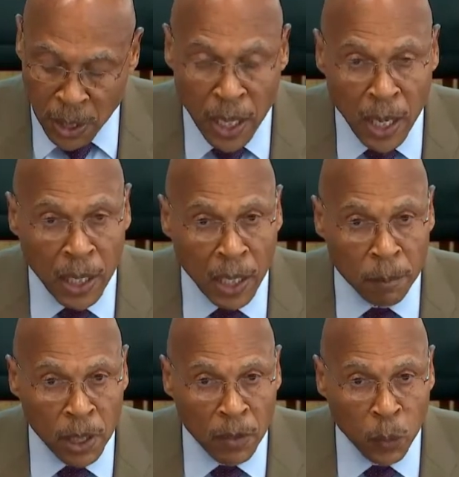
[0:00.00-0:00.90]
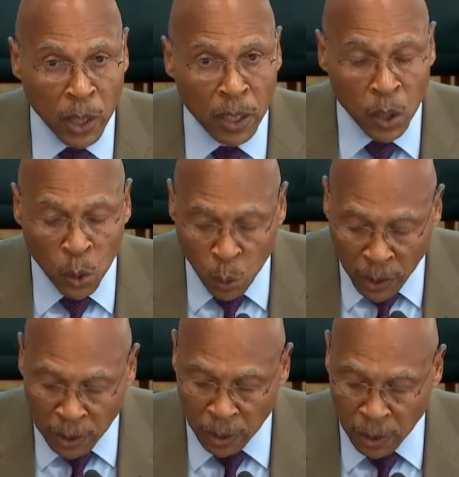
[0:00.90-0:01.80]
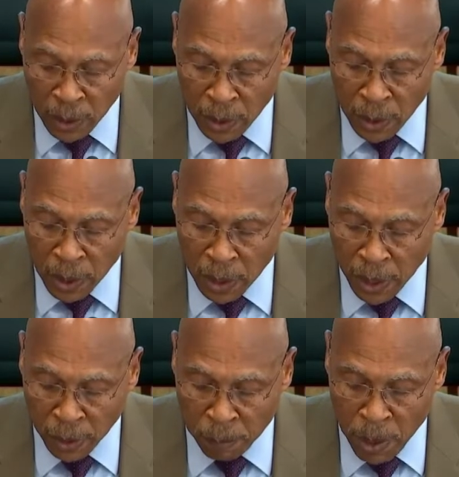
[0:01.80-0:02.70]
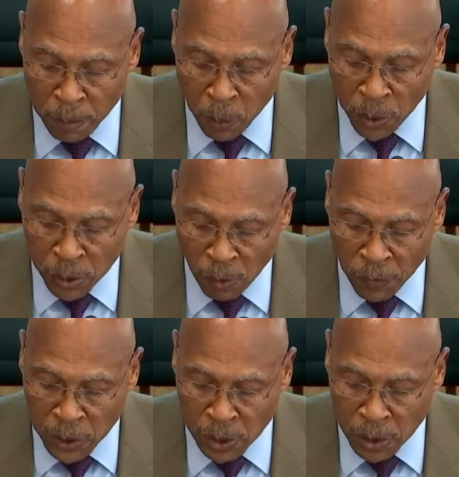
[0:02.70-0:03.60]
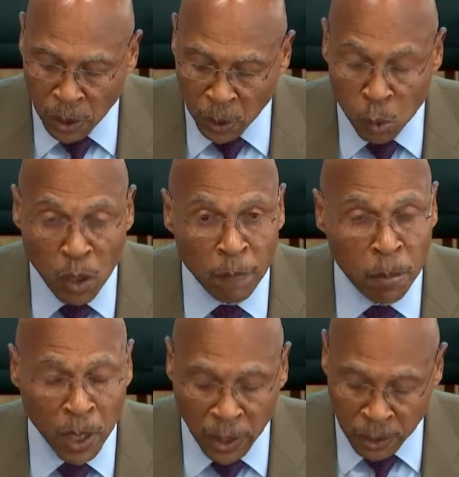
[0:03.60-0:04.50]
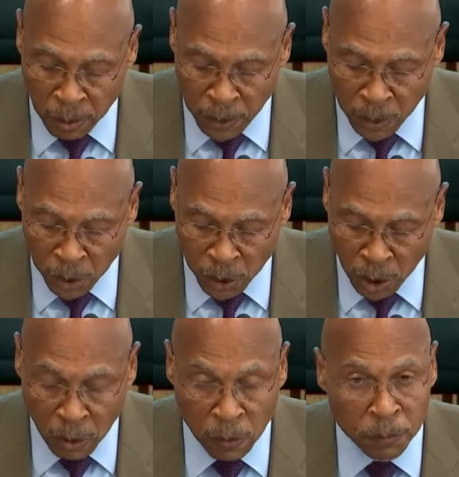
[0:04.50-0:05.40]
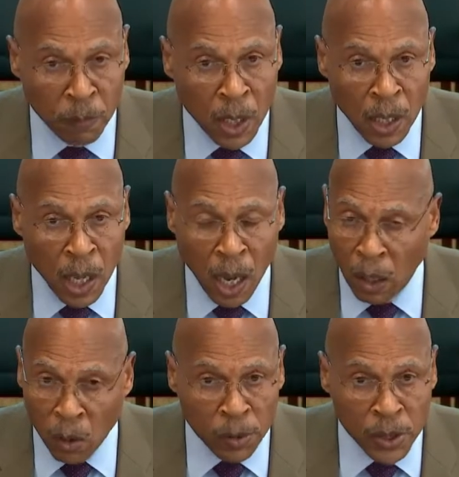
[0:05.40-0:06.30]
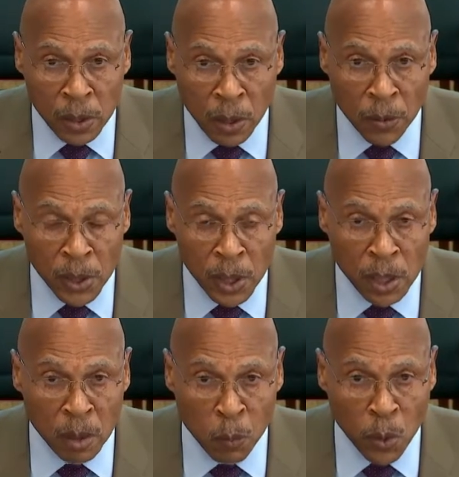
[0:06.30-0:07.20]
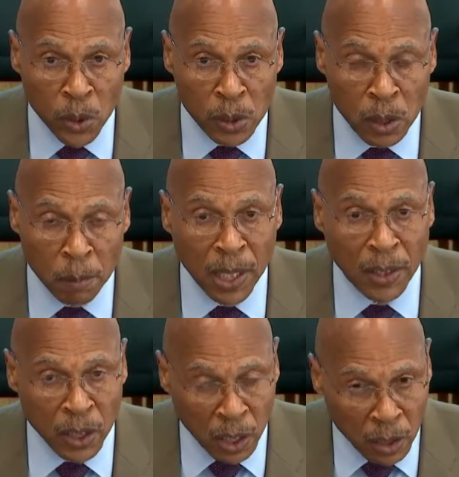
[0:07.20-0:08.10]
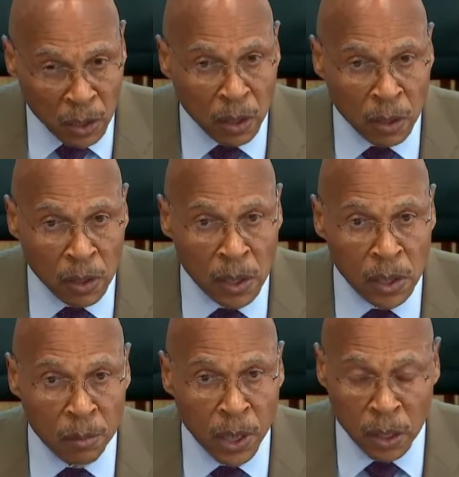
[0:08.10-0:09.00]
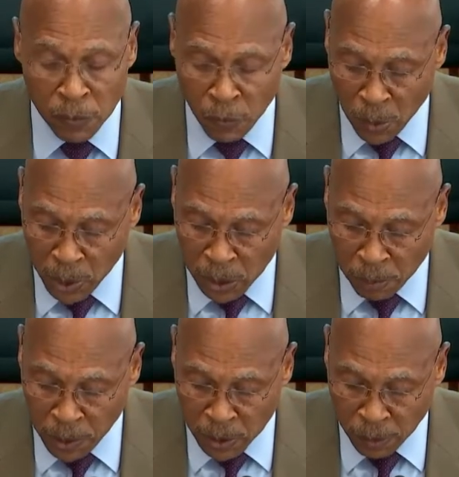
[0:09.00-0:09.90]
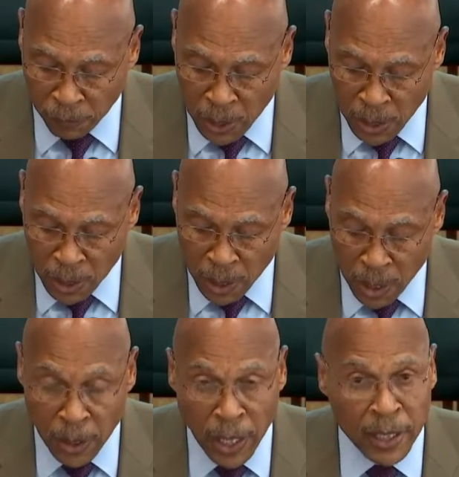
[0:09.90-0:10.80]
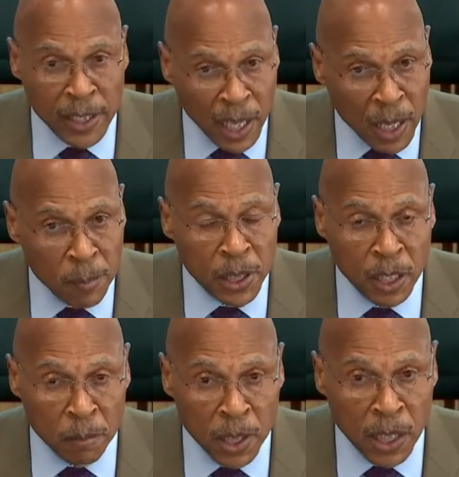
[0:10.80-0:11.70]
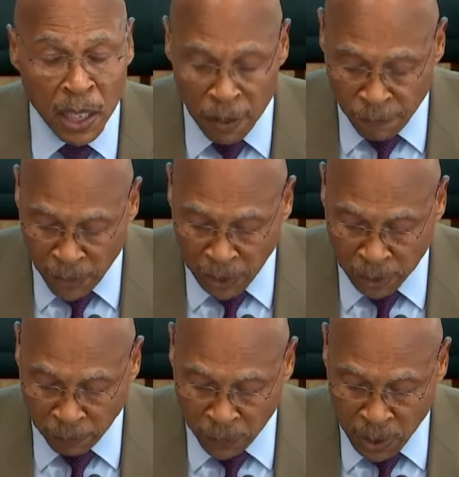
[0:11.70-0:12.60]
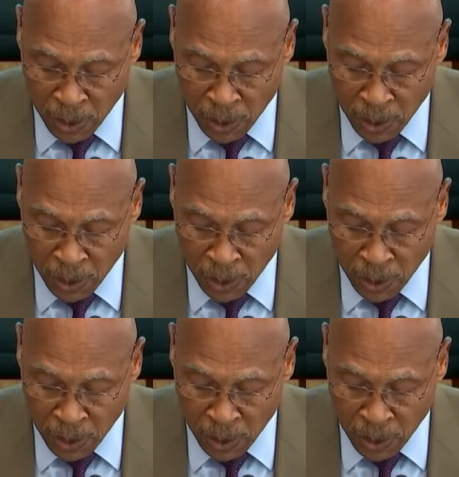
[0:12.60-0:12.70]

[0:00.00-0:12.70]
And I believe we can quickly connect people with services in lieu of booking them into jail. Our current system works, but I think it is a system that is very expensive and at times can be ineffective.